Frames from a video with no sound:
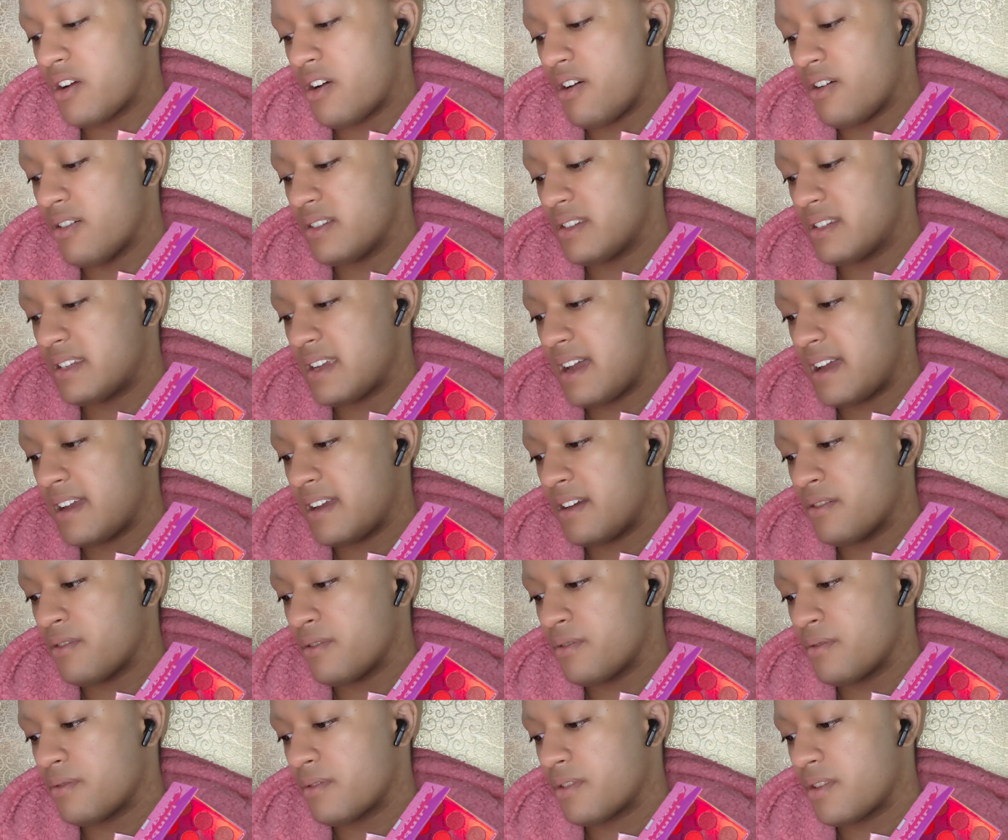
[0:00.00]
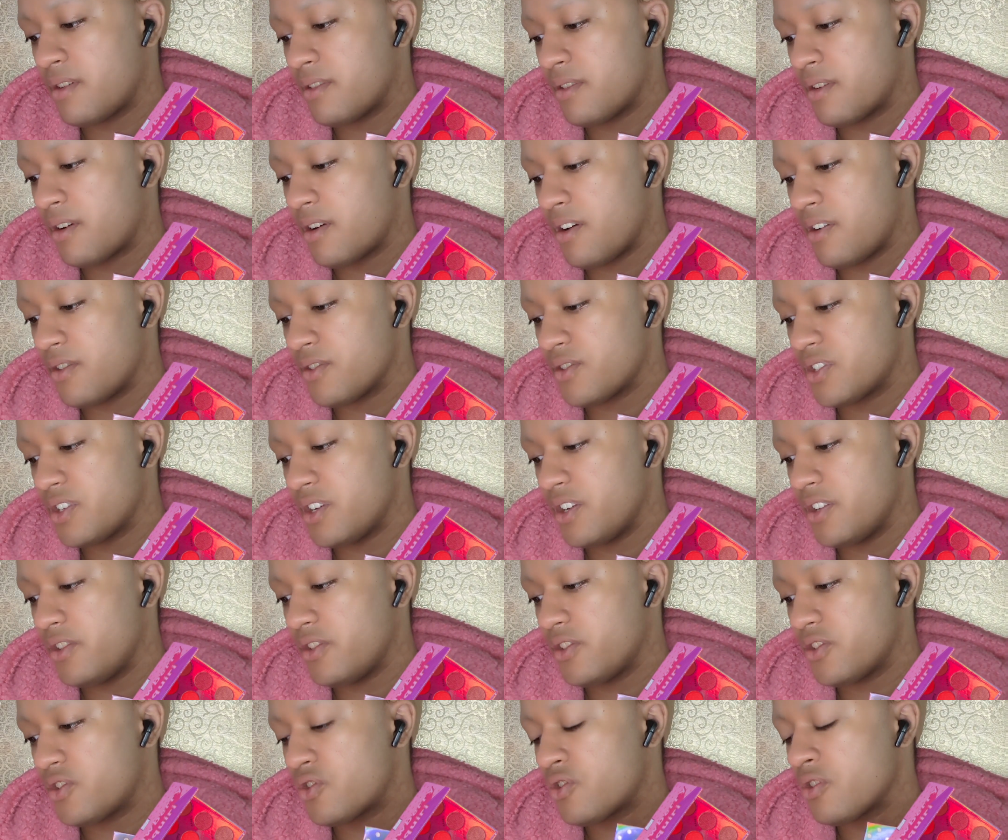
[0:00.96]
cocktail
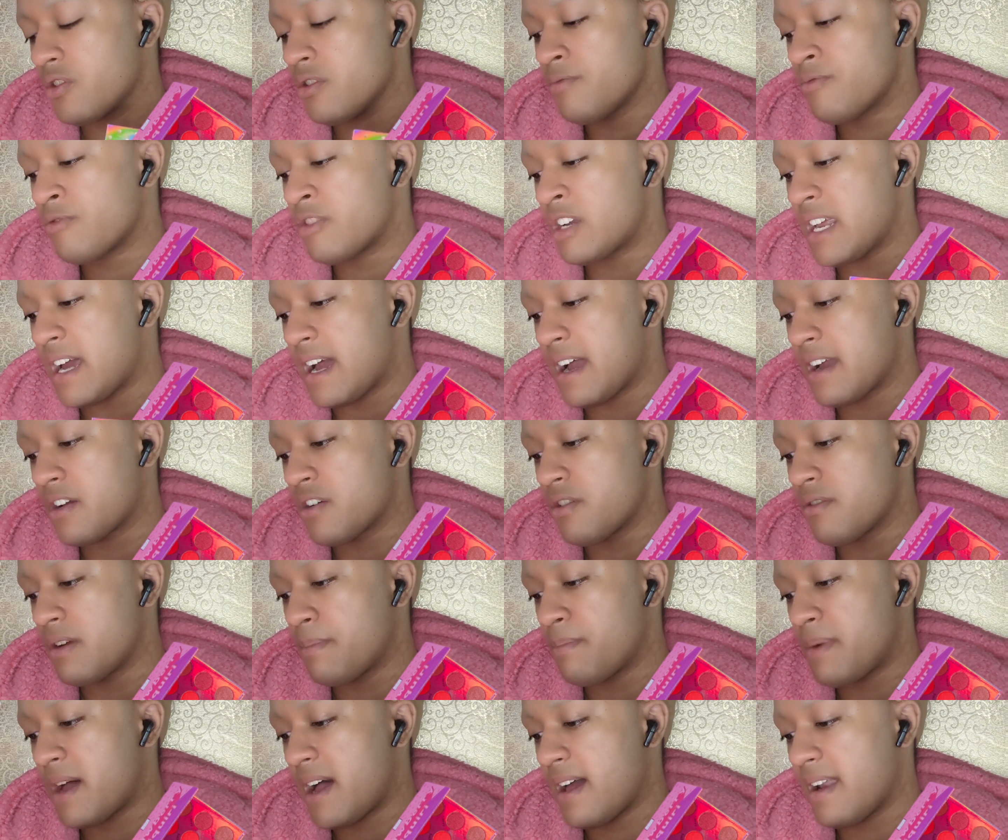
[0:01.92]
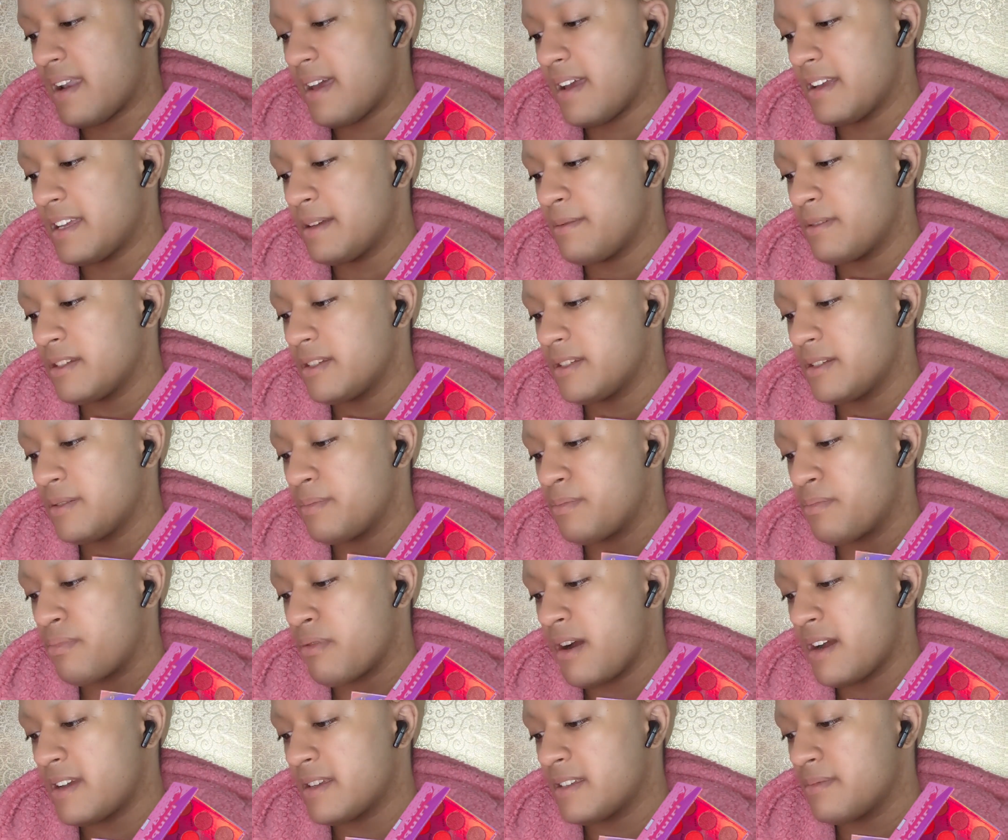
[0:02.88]
concoction, the Strawberry Daiquiri Palette's
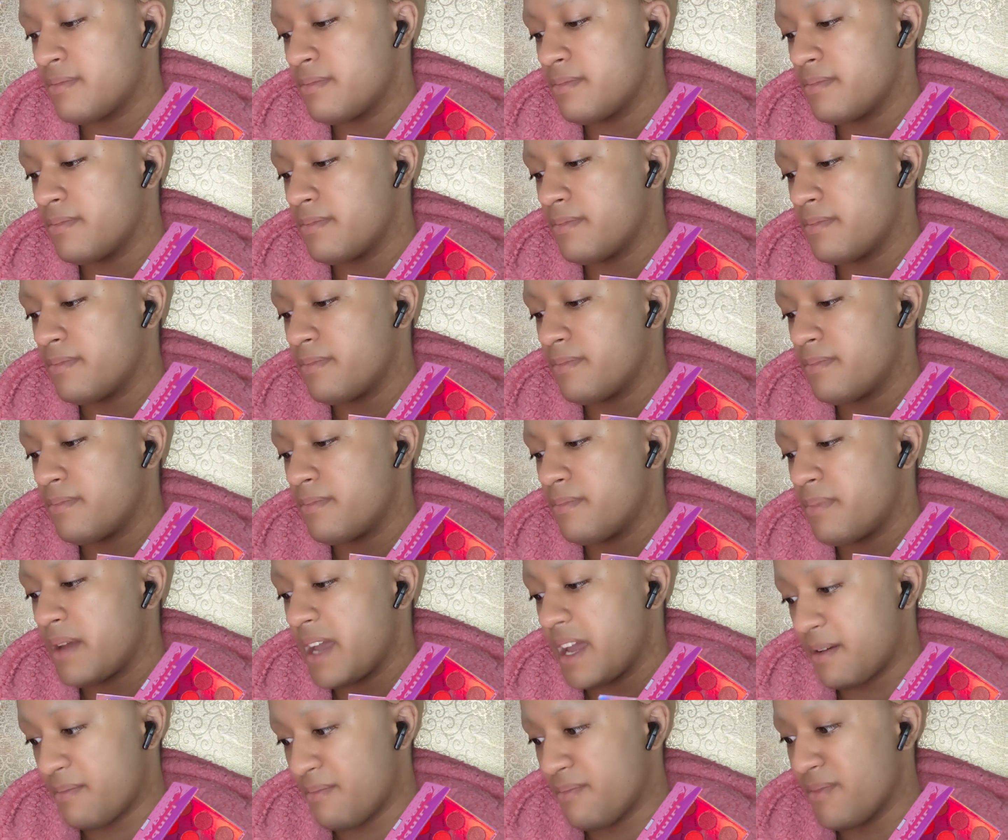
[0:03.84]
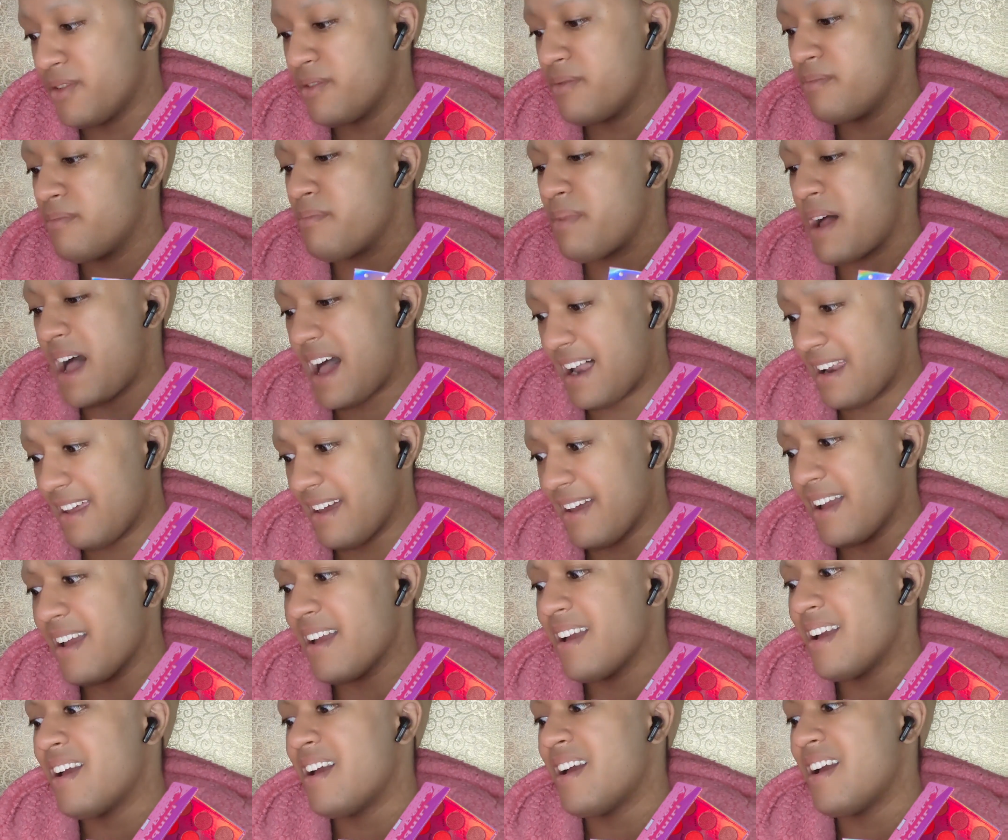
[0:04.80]
pressed pigment
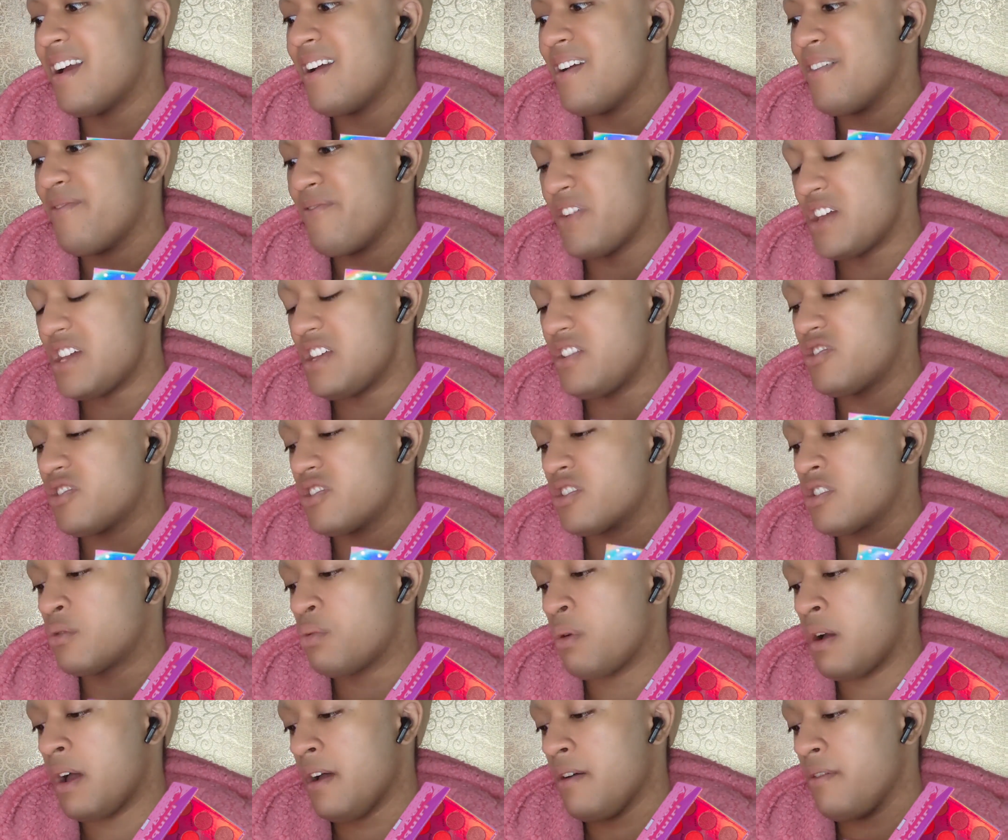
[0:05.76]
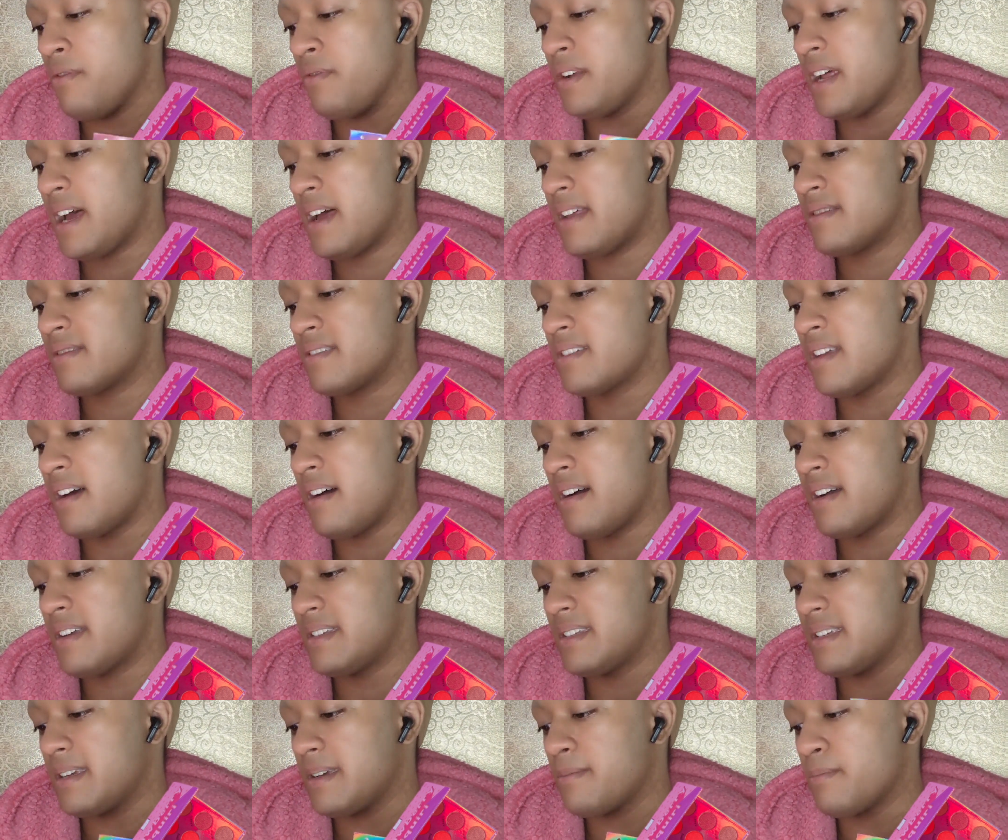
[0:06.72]
palette features 12
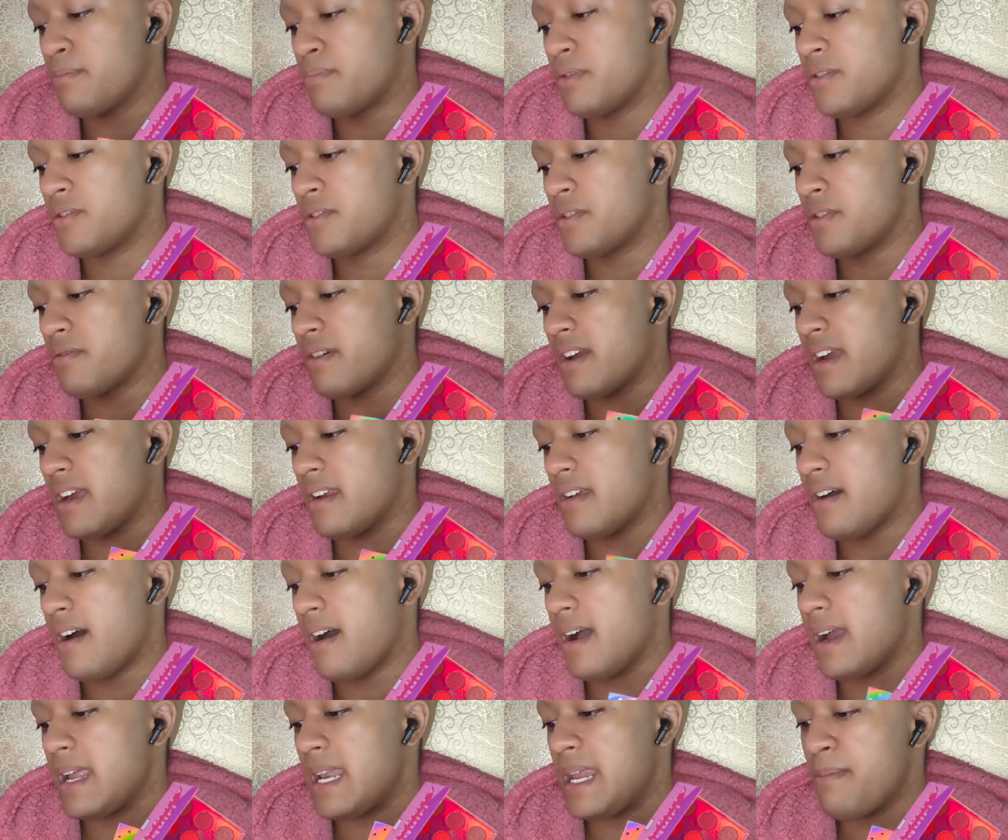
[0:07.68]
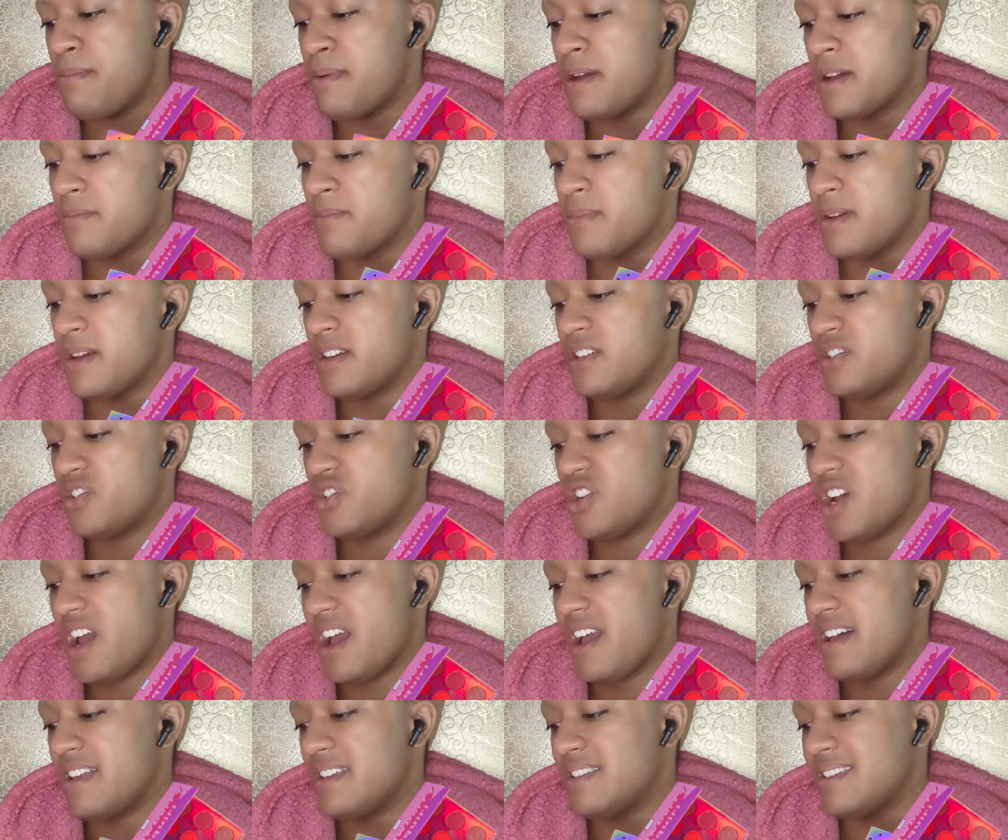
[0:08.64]
tantalising, buttery and highly pigmented
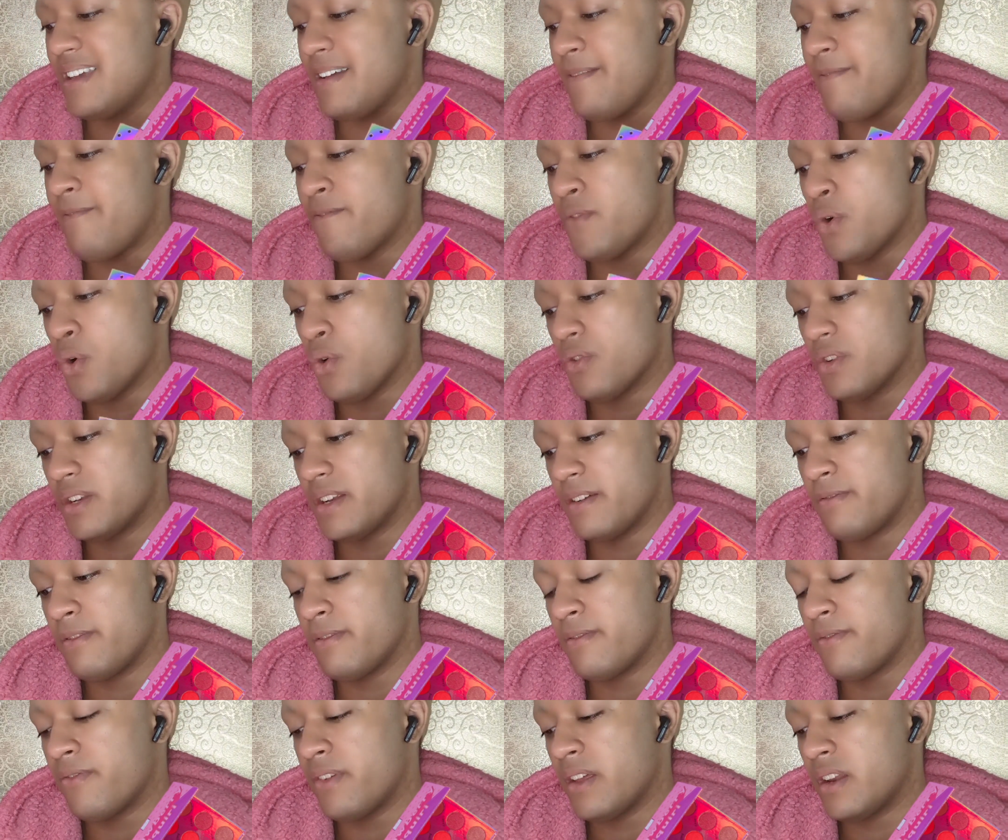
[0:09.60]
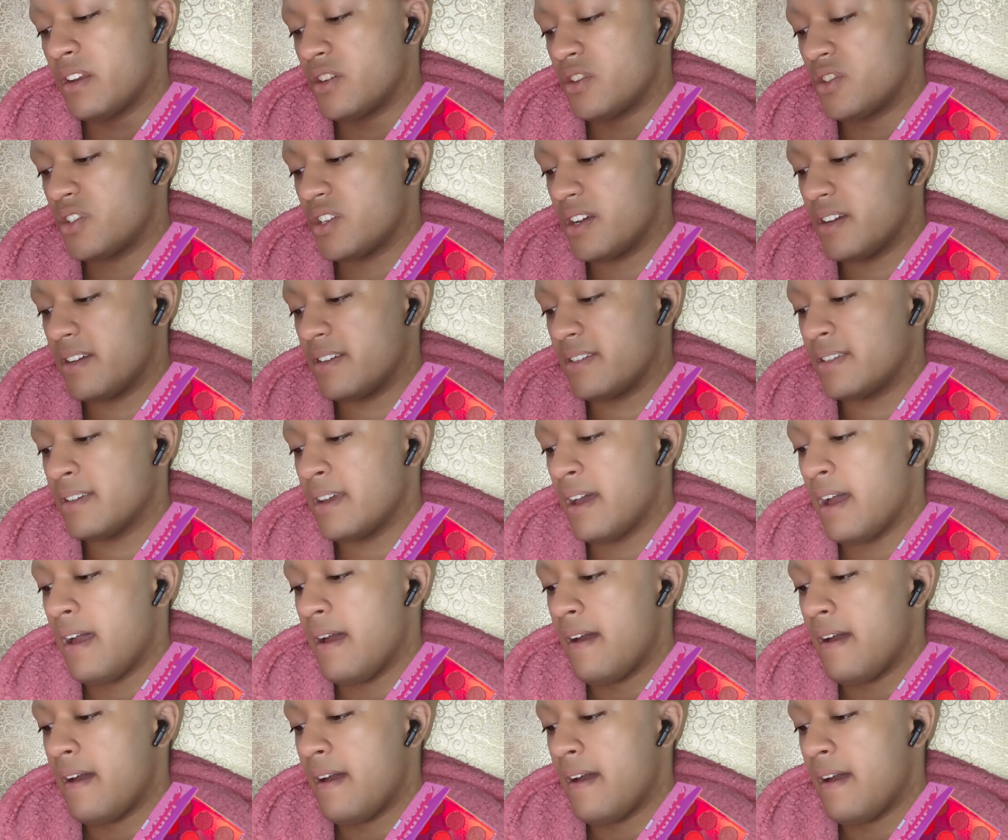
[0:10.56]
shades in 4 different finishes: